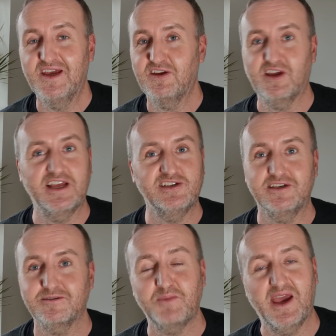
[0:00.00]
you can easily
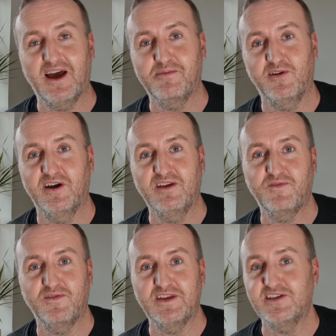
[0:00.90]
just pick up an
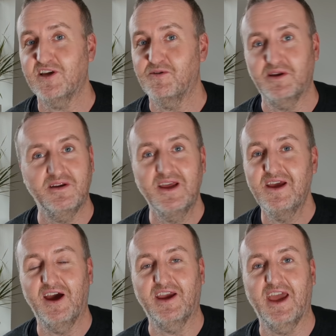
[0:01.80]
ID-52
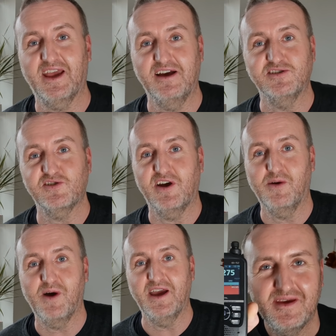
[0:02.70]
and get going straight
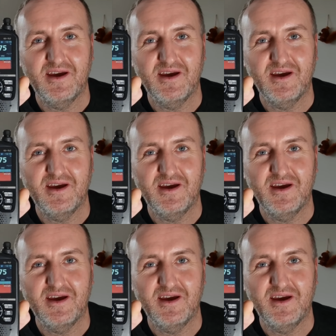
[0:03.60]
away.